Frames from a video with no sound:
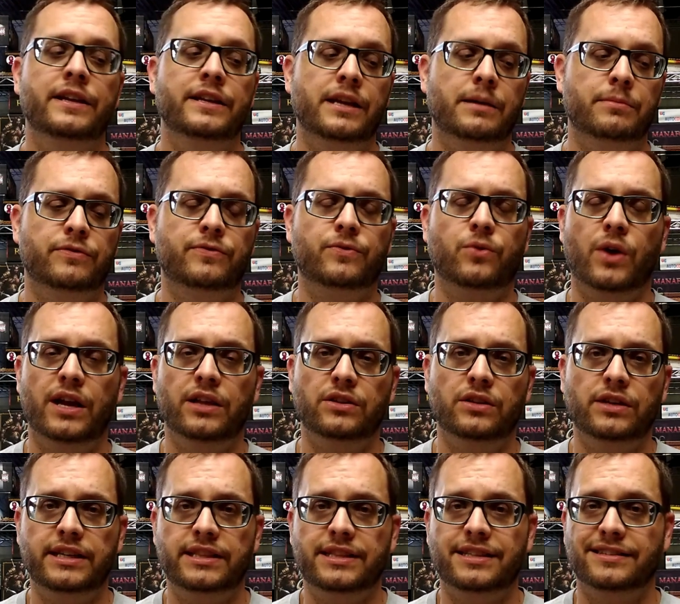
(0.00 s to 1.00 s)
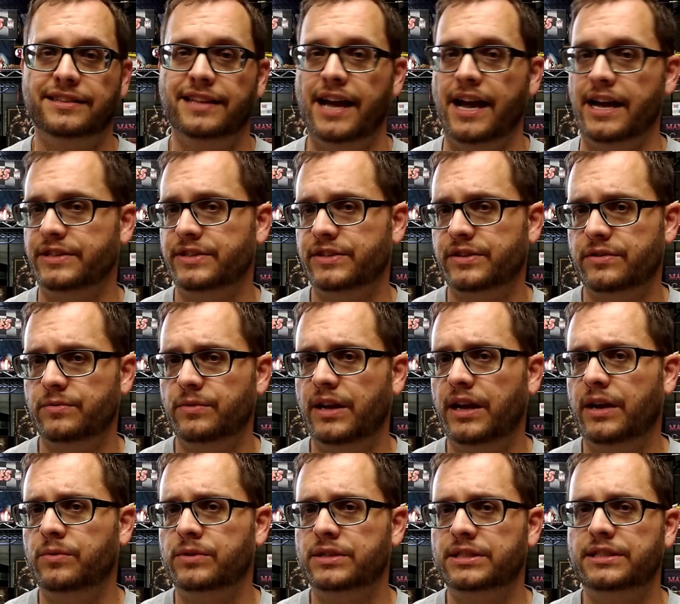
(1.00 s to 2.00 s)
Now, before I look at the last 3
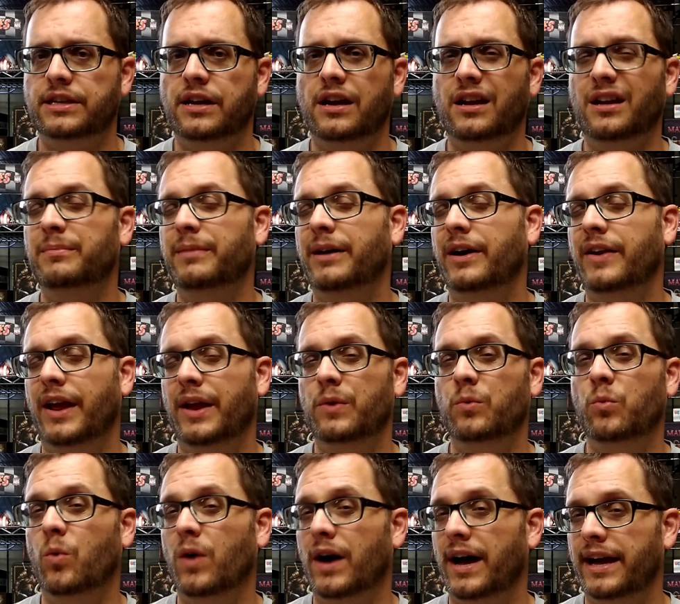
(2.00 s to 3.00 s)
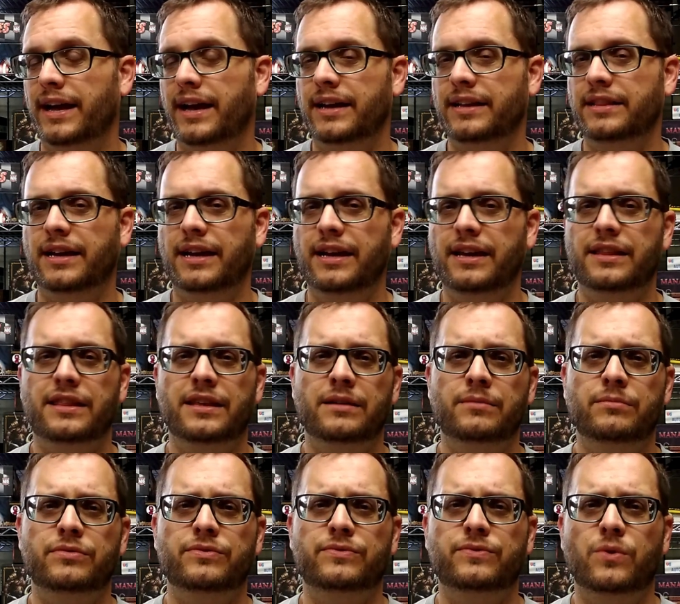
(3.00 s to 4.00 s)
I want to talk about and why I like
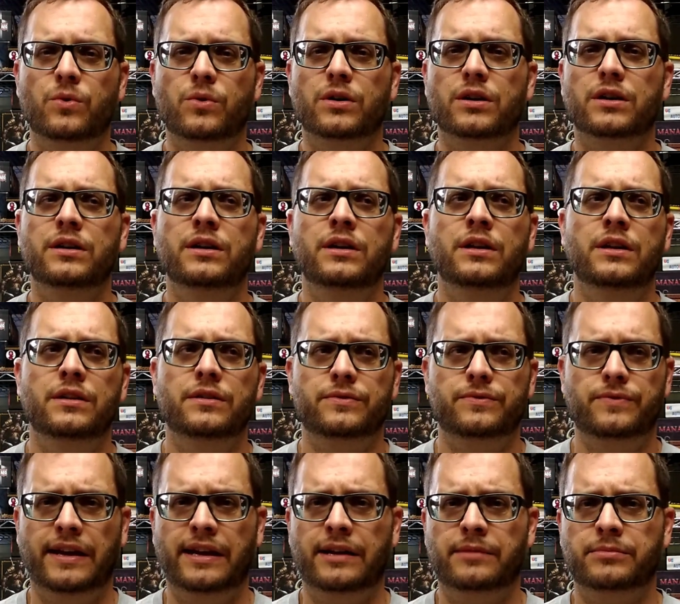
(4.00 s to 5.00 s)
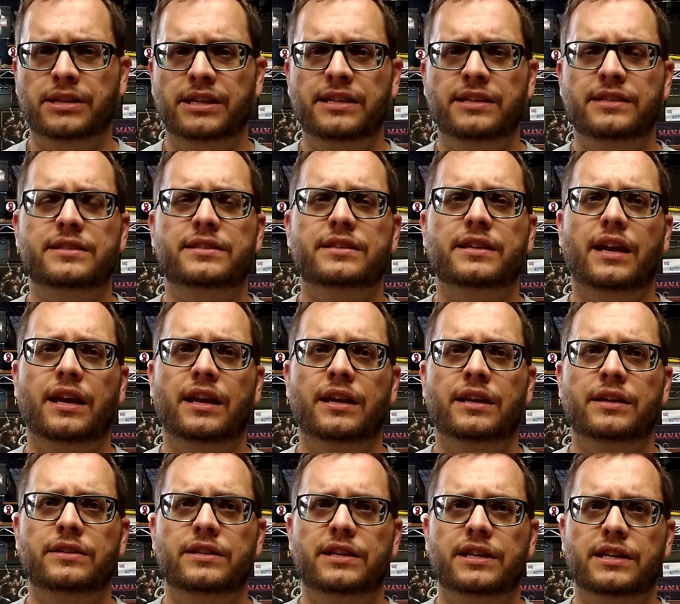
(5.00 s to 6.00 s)
them for families,
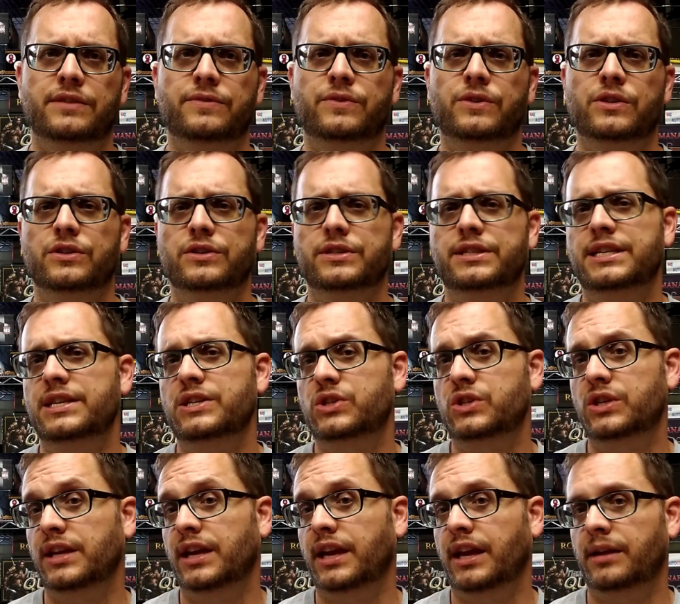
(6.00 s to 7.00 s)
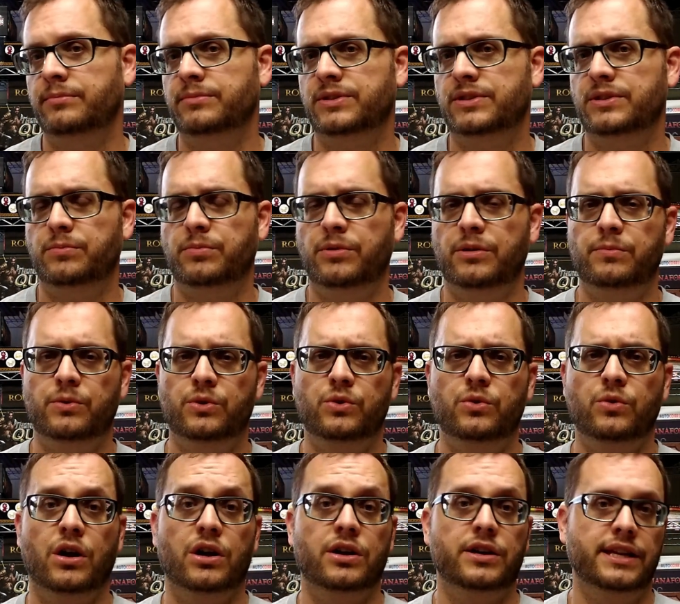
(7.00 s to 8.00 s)
and if you're teaching games to people
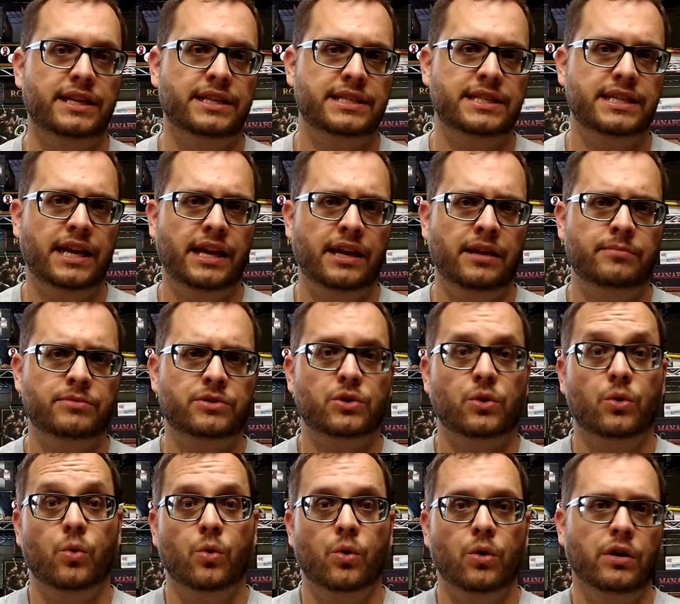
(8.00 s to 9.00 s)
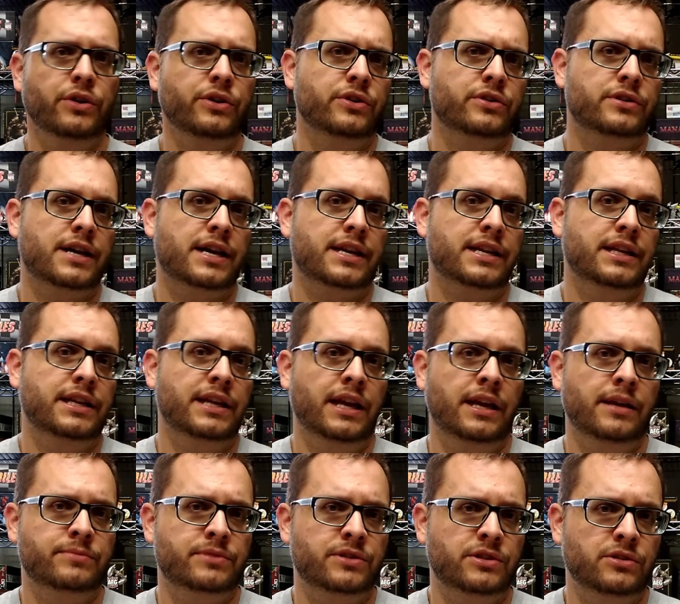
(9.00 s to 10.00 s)
who aren't into games, or you're not into
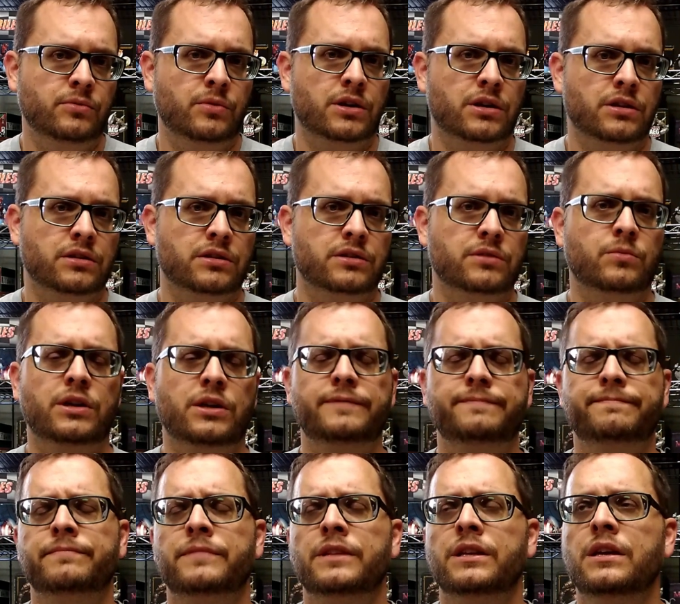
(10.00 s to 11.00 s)
games and you want to learn one,